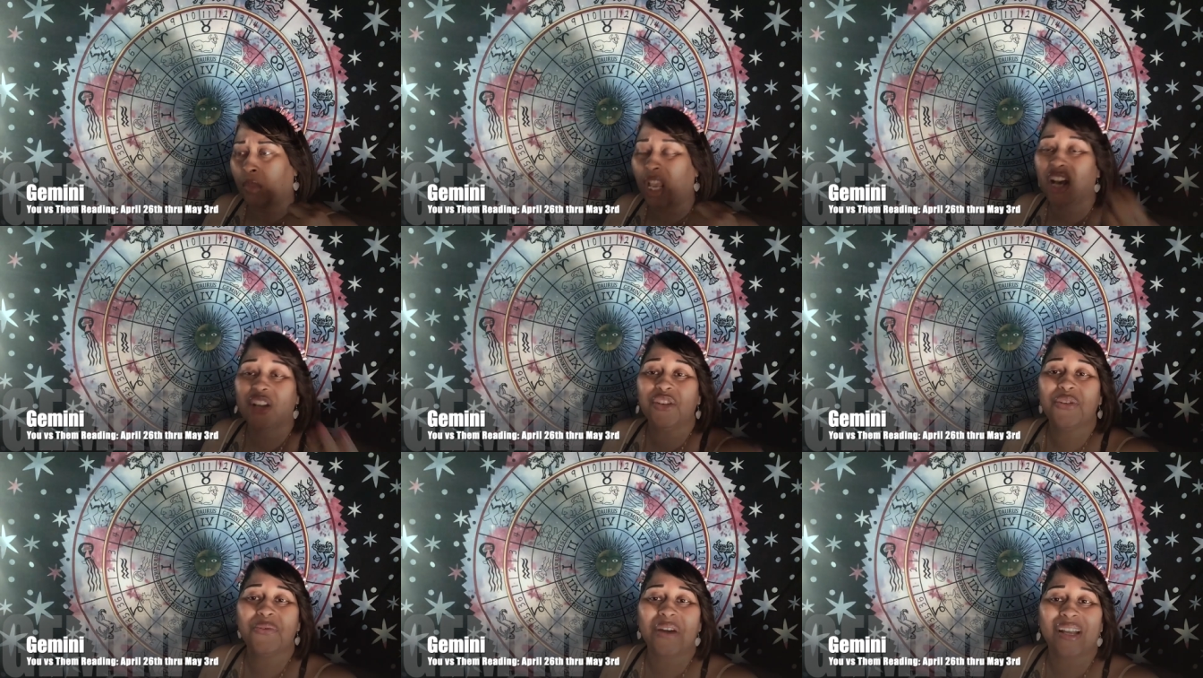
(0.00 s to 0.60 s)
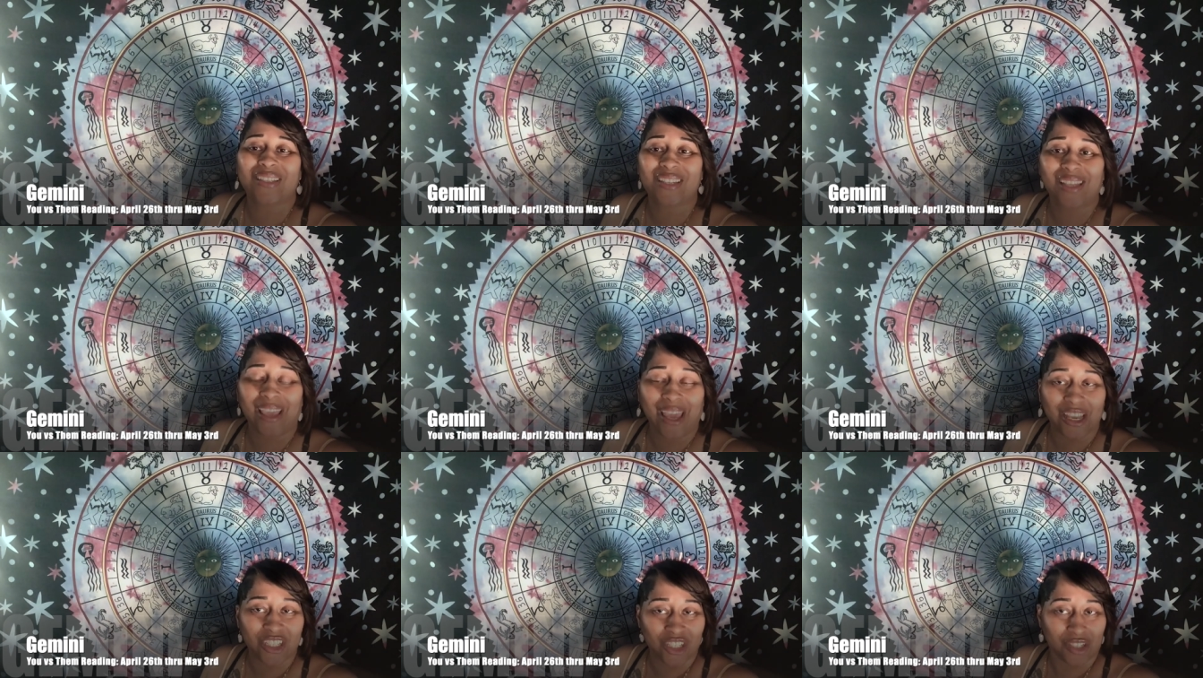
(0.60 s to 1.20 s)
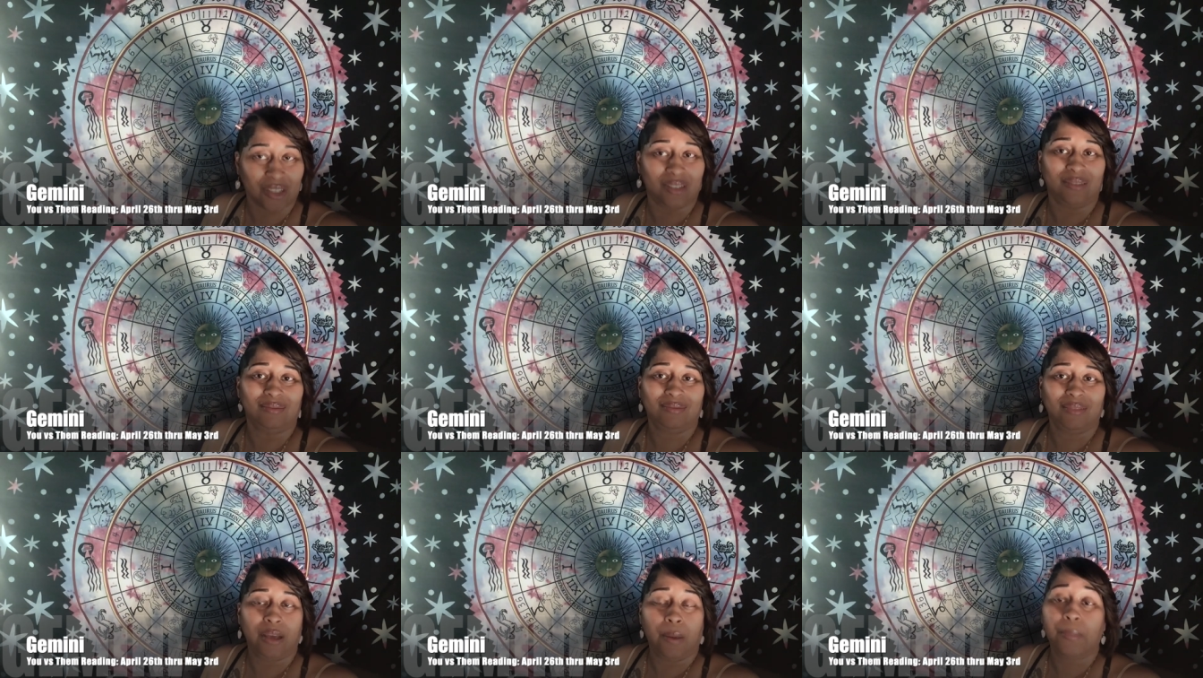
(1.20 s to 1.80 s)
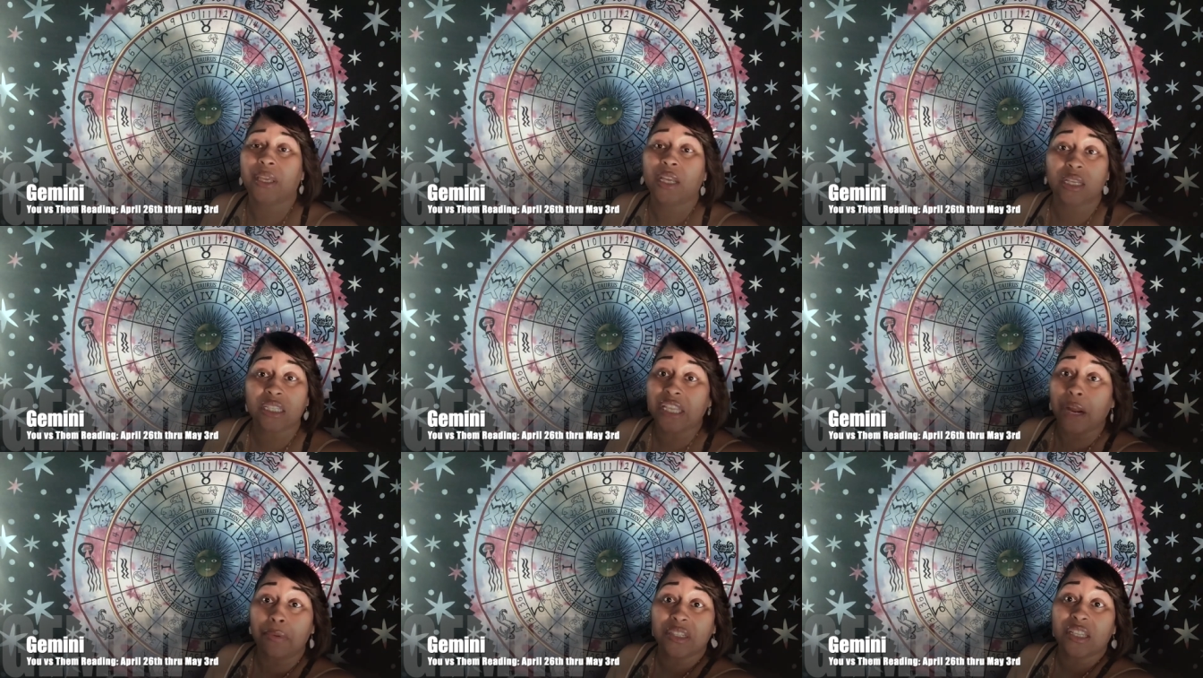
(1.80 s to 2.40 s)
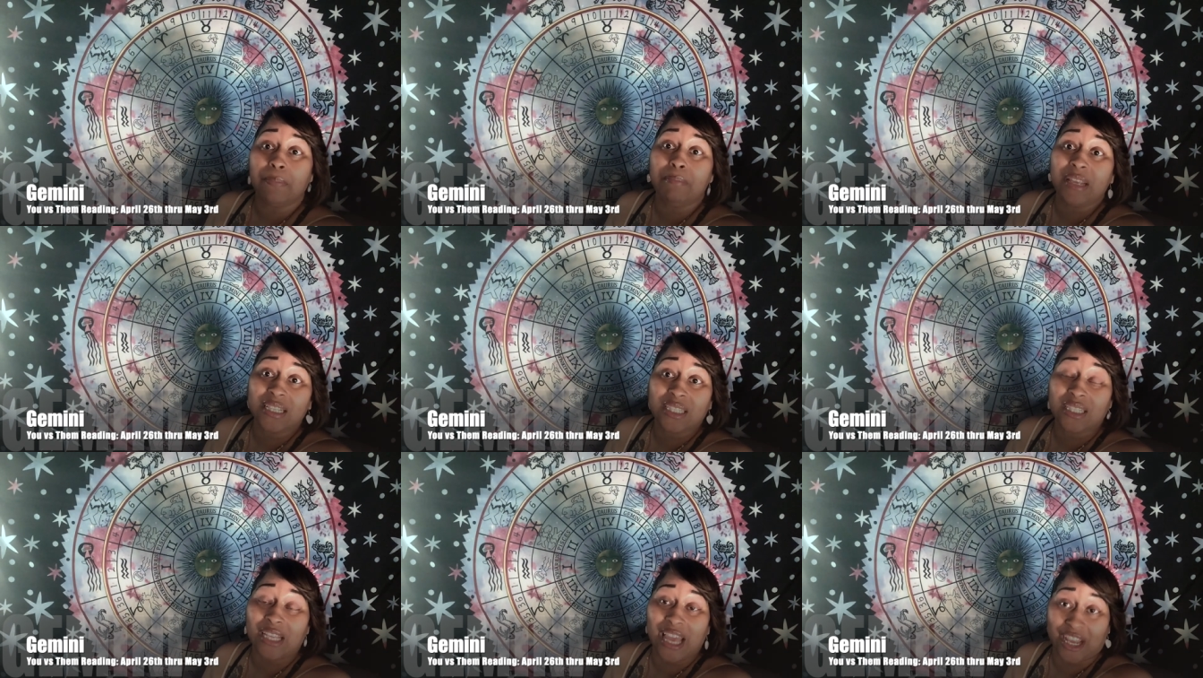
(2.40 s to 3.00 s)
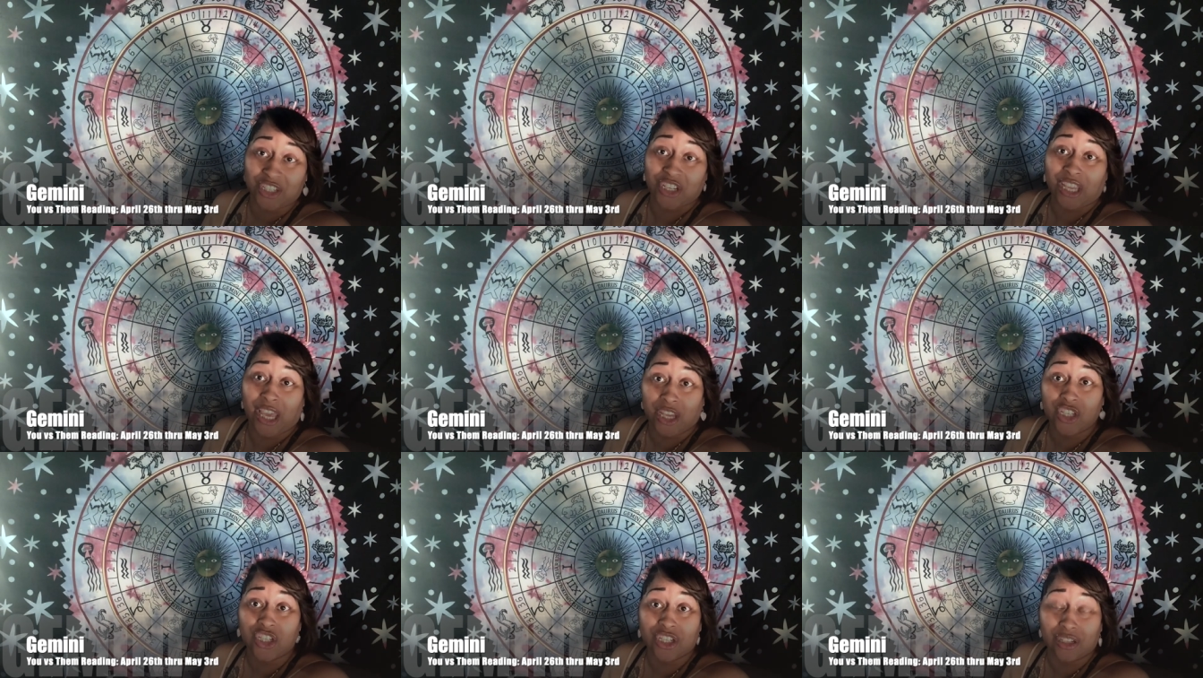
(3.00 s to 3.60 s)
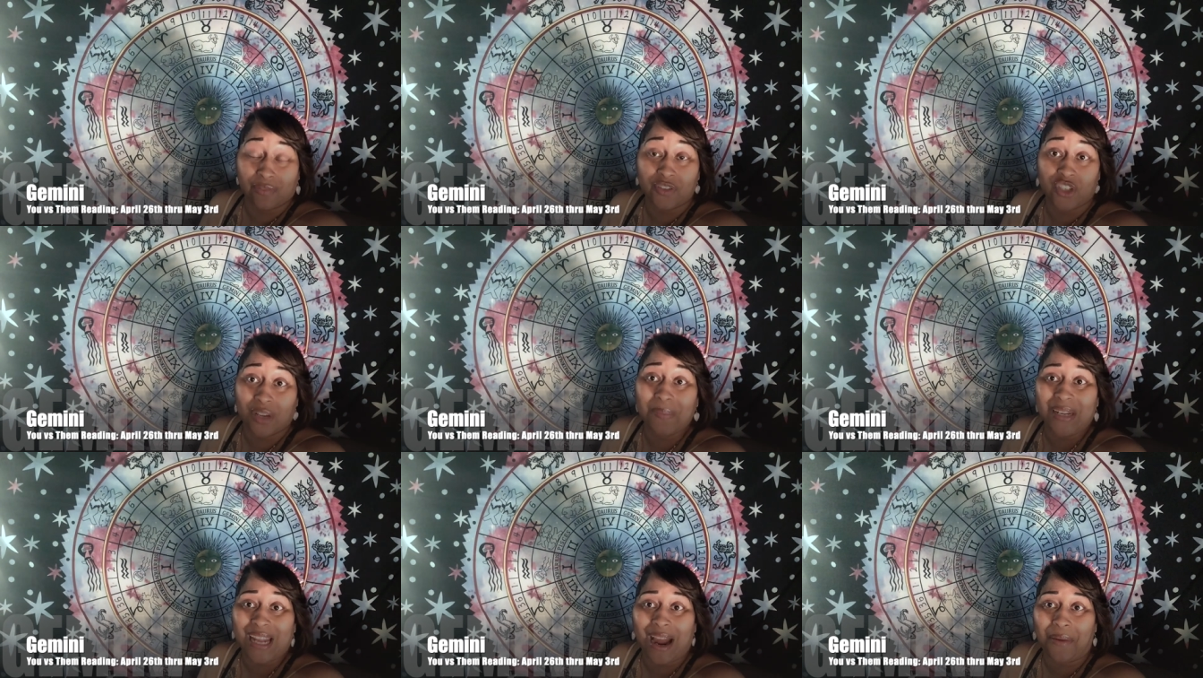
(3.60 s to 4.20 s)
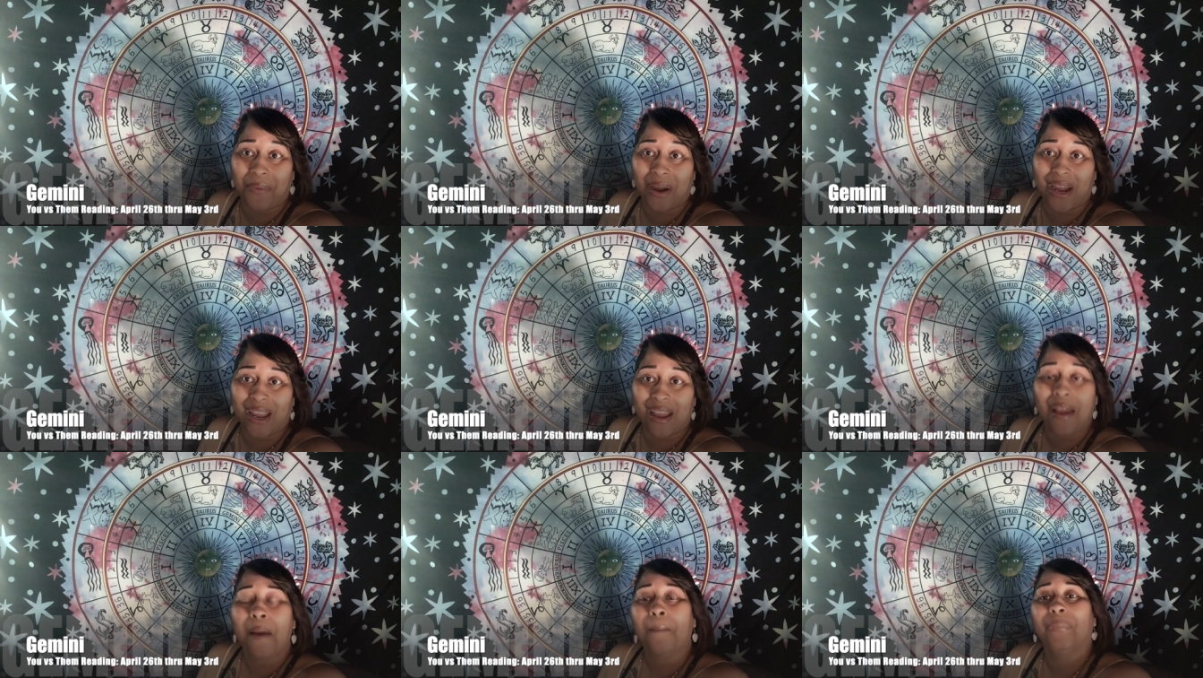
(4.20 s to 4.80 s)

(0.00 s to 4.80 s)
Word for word: a new education because there was a miseducation of Gemini, right?